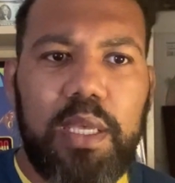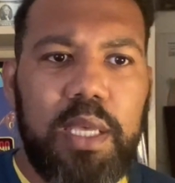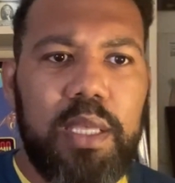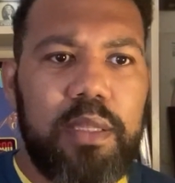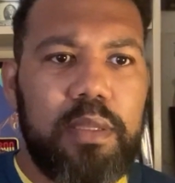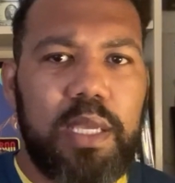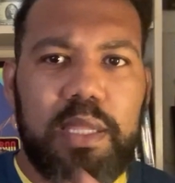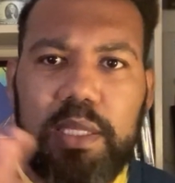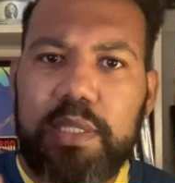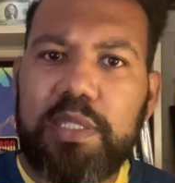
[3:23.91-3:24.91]
and I
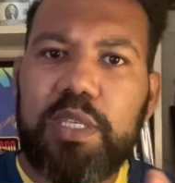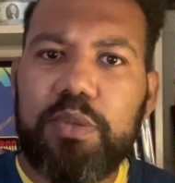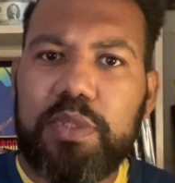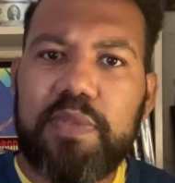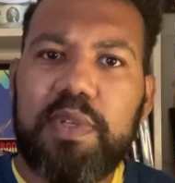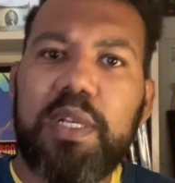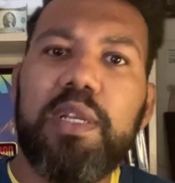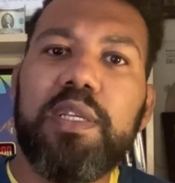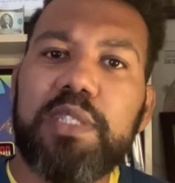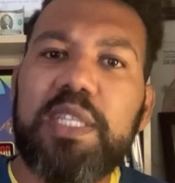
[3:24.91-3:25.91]
think the sequels have done
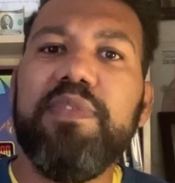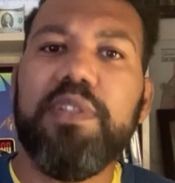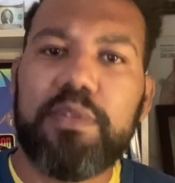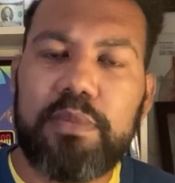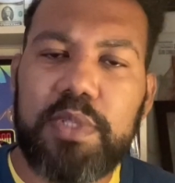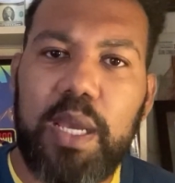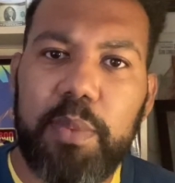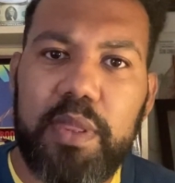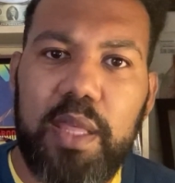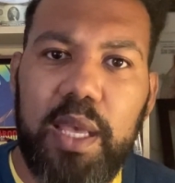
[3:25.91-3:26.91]
an uneven job
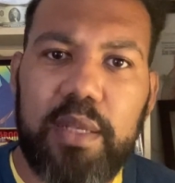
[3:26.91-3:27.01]
with that.